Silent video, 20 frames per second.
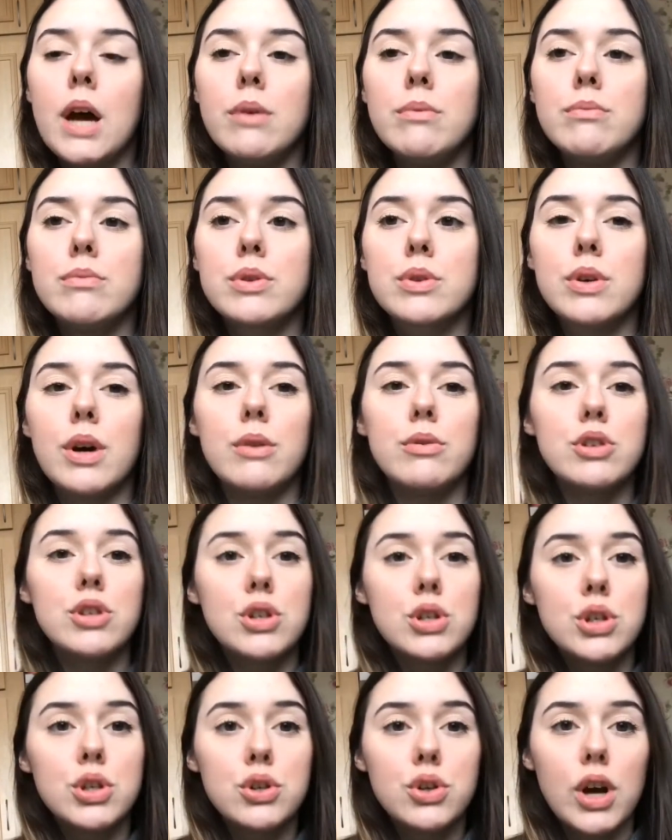So I was
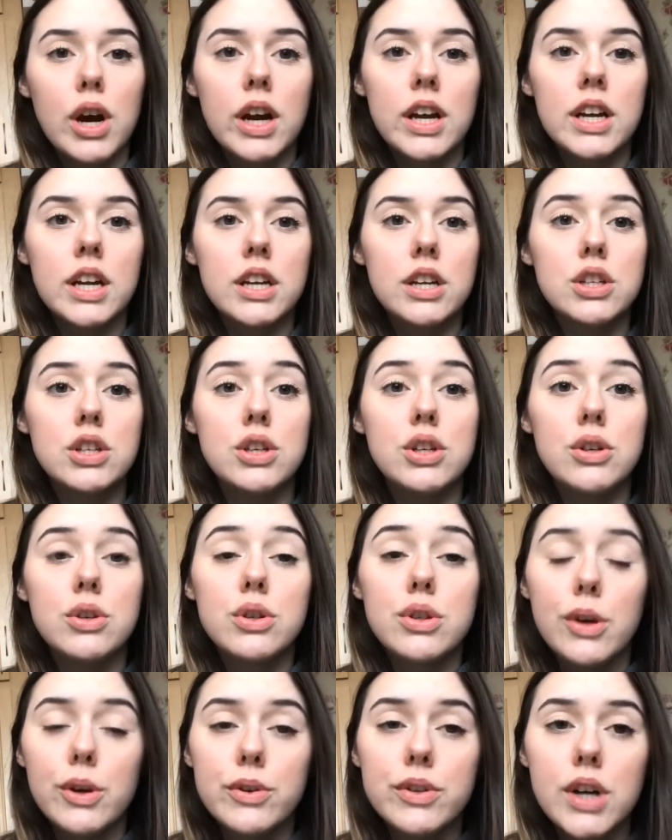just trying to use
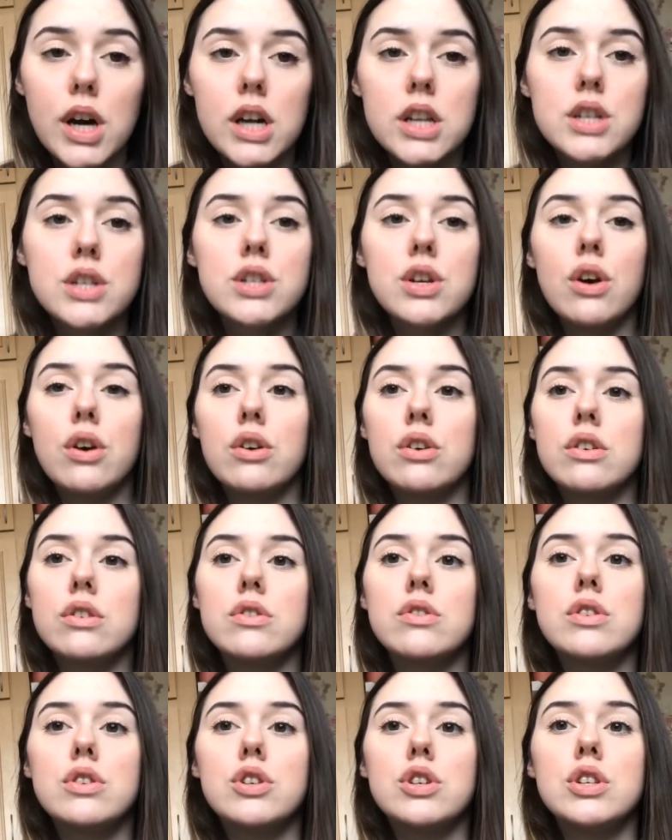those kind of songs
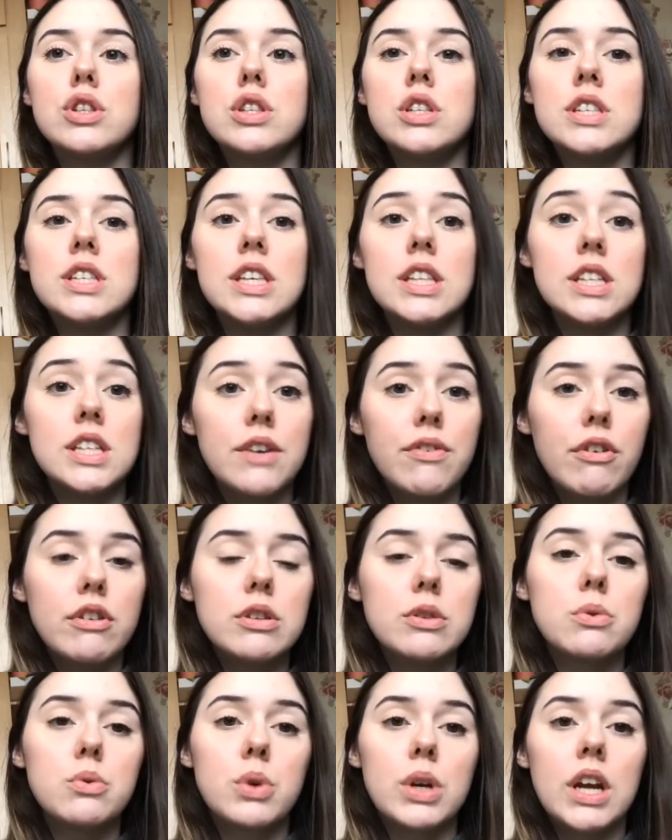just to see the difference
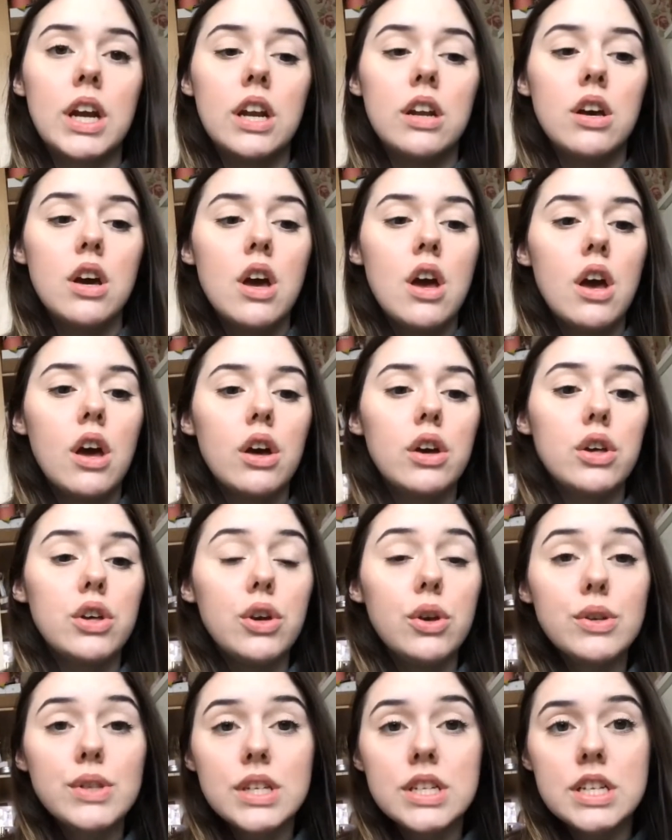between
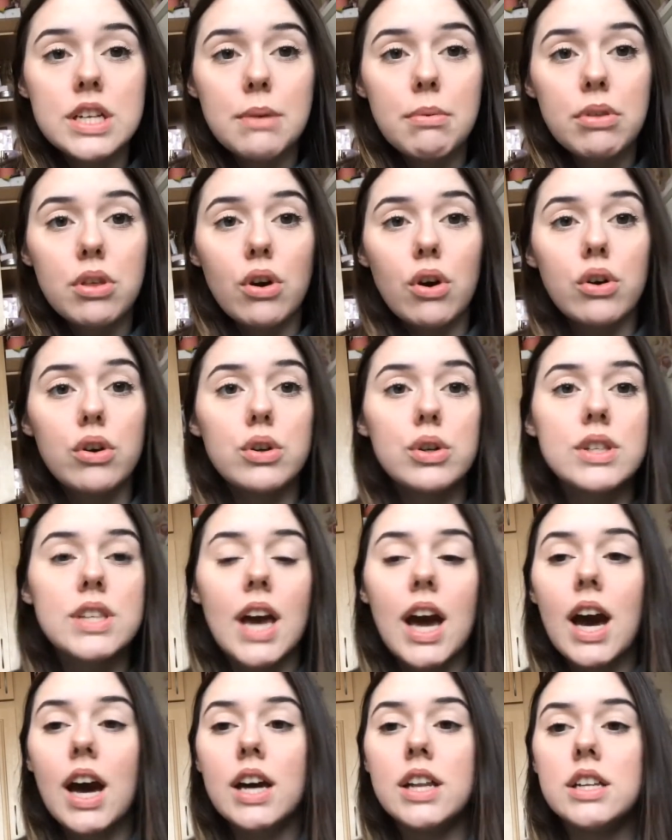using diphthongs
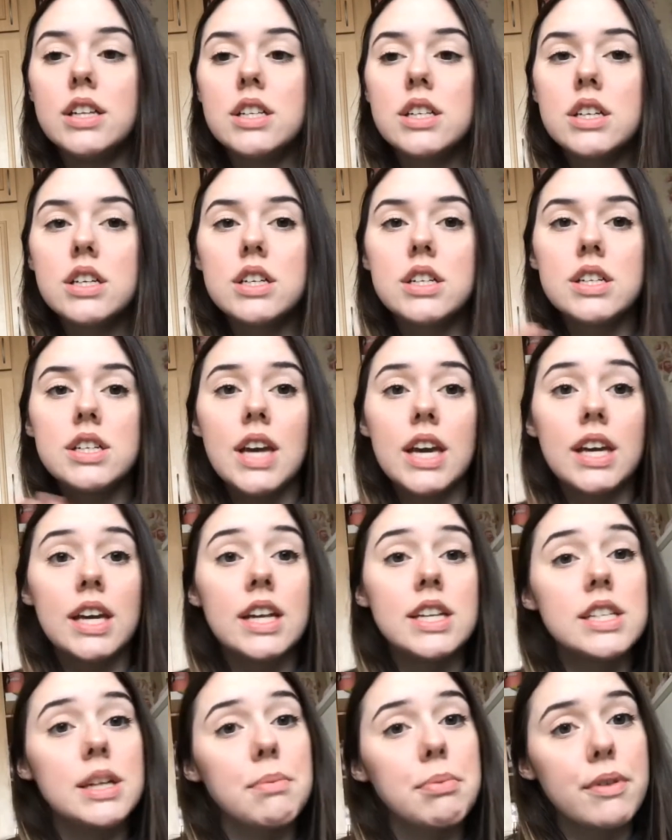and taking
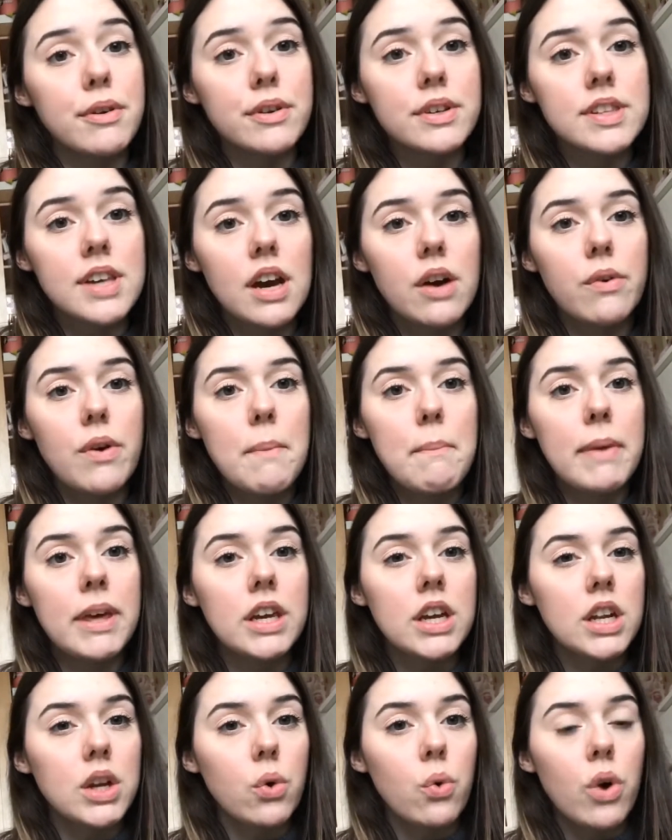diphthongs out and
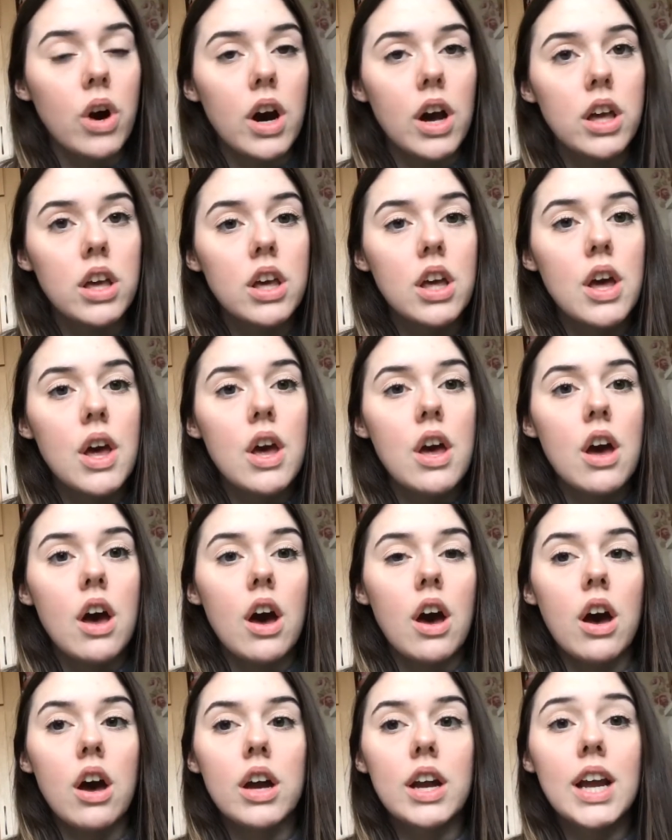making it quite
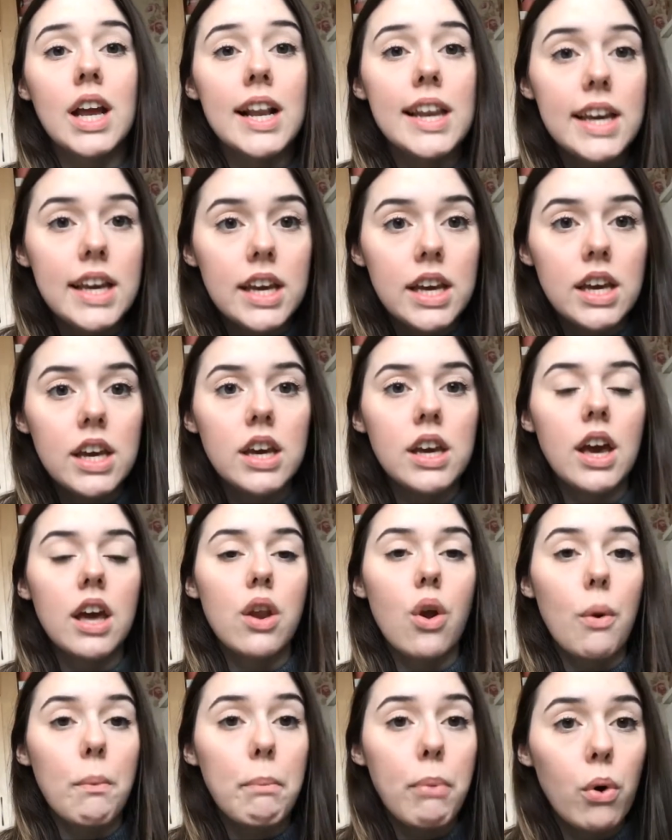clear and
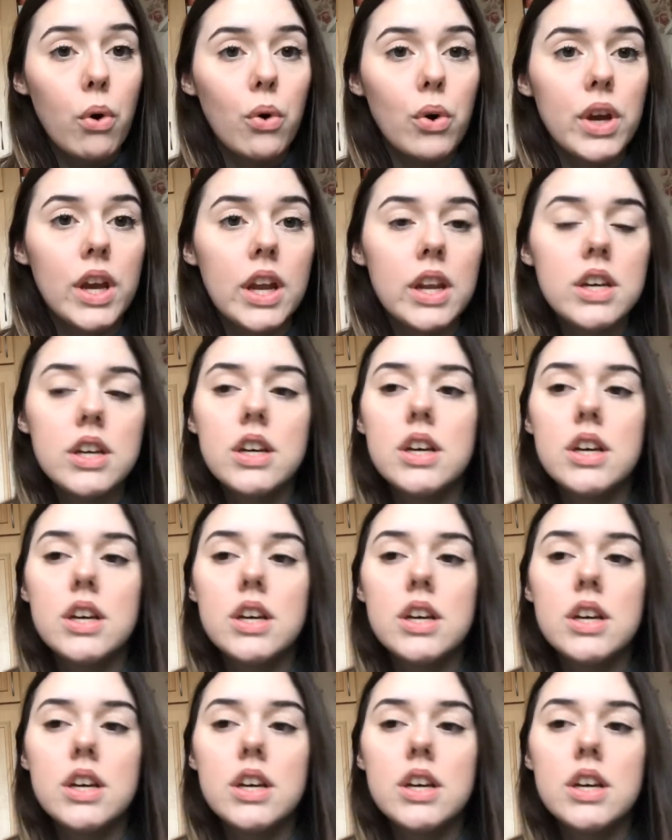on point.